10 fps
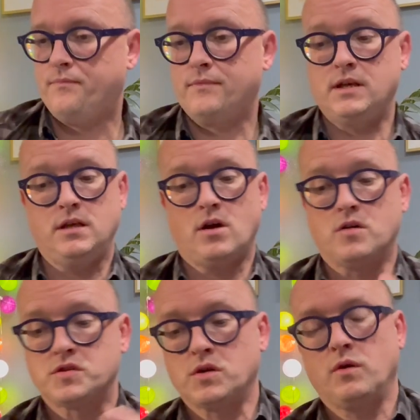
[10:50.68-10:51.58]
He
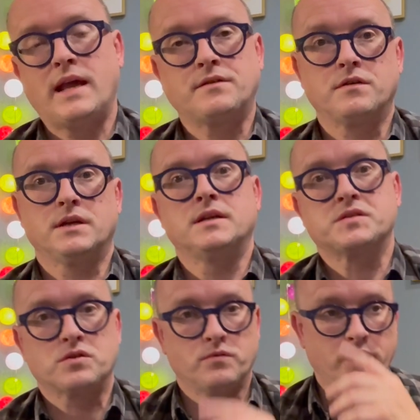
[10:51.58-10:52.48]
also, later in his
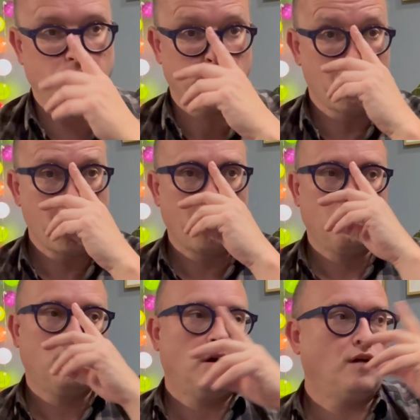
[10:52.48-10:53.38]
career,
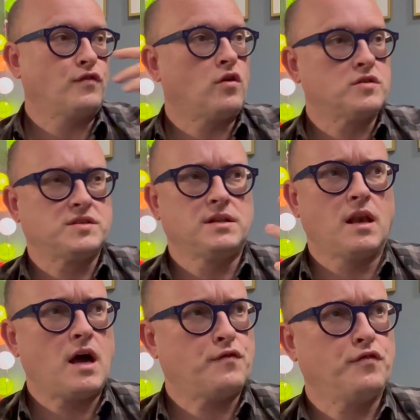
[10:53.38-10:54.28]
of course, did a
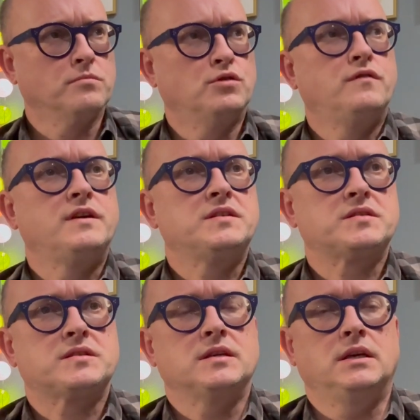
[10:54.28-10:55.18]
lot for
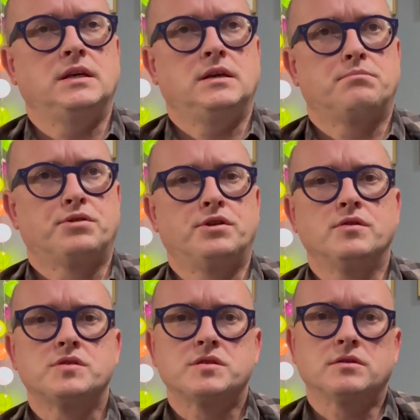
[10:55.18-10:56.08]
movies. He
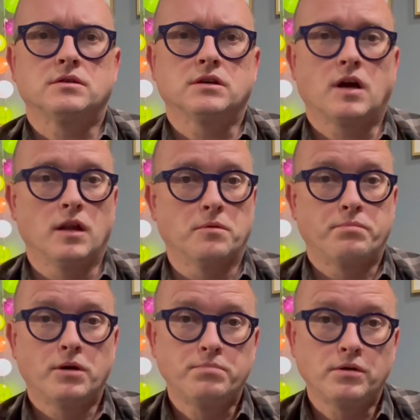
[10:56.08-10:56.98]
produced The Color
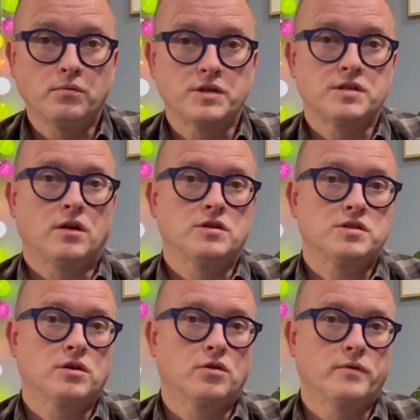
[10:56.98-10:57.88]
Purple, which
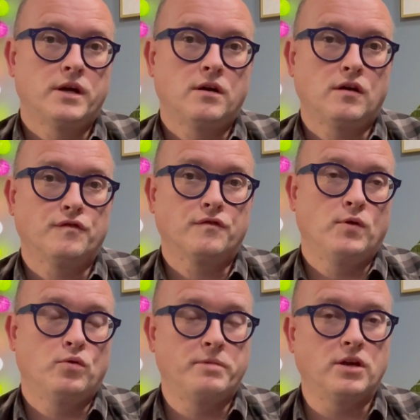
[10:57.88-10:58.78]
launched the career of
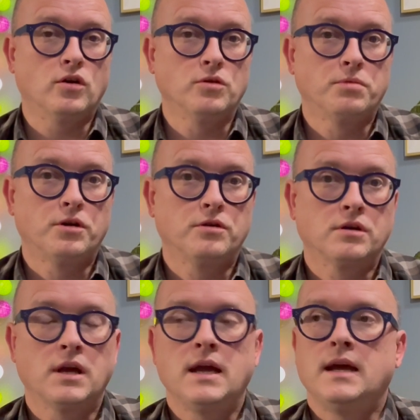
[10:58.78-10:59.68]
Whoopi Goldberg,
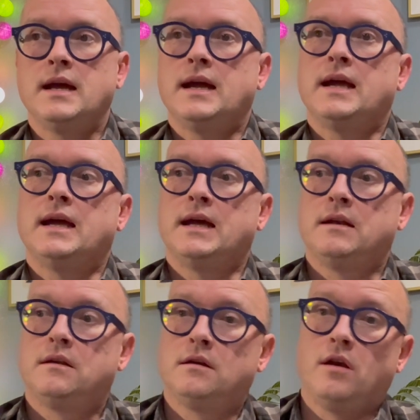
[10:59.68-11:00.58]

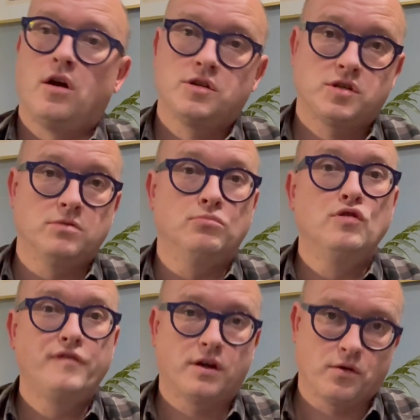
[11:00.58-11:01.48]
and launched the
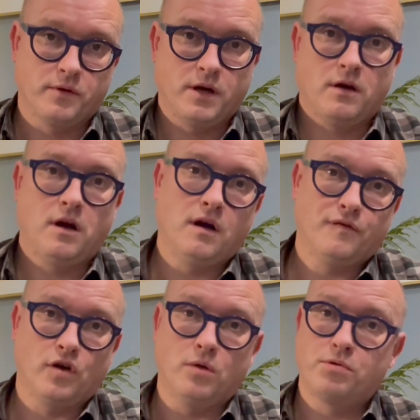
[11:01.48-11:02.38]
movie career
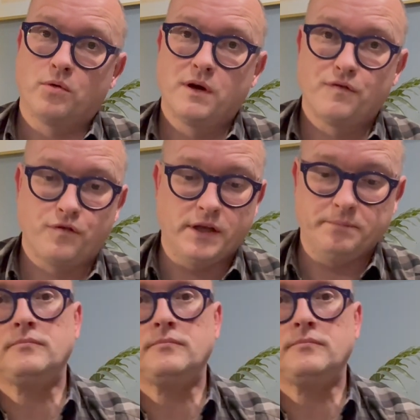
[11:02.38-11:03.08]
of Oprah Winfrey.